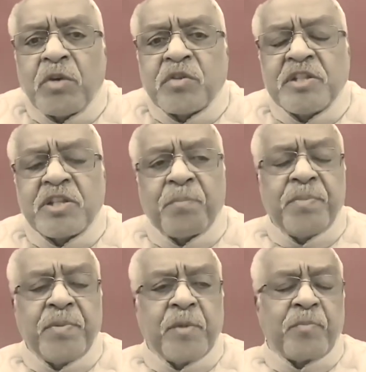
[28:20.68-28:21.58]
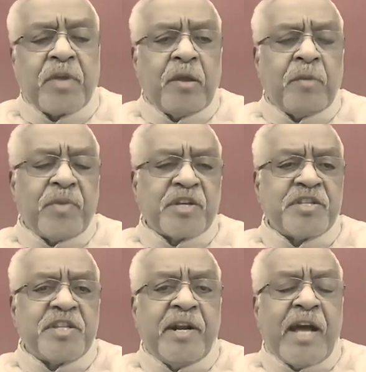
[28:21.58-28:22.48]
Thousands of
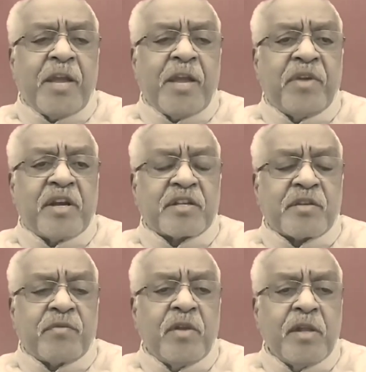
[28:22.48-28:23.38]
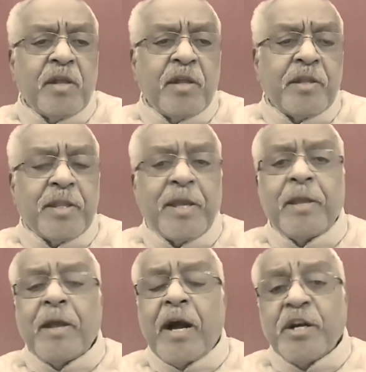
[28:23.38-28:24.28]
patients that die because of
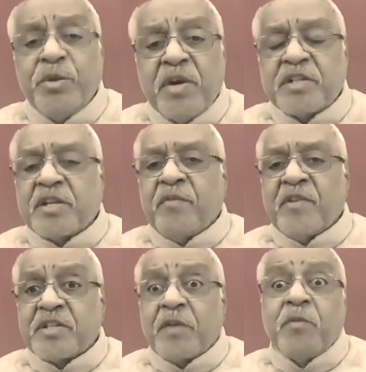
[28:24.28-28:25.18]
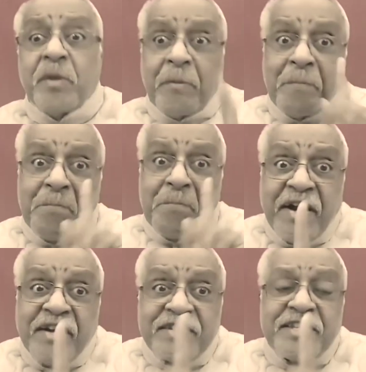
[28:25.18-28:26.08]
the adverse effects of
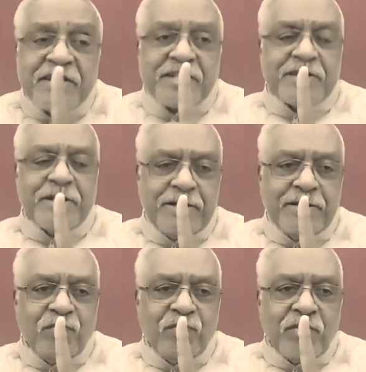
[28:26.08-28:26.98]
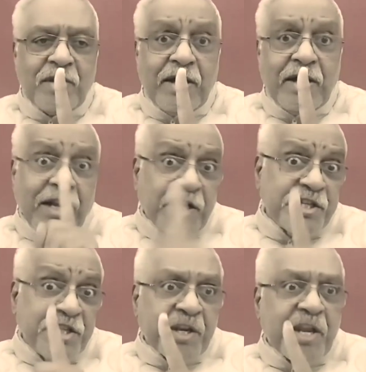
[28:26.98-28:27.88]
medicines.
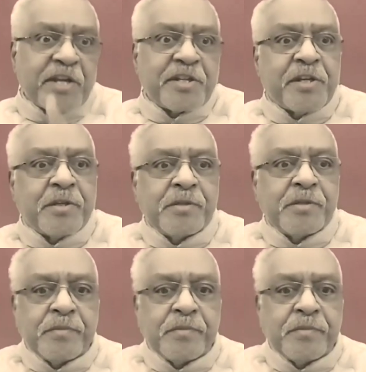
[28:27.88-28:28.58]
Allergic reaction.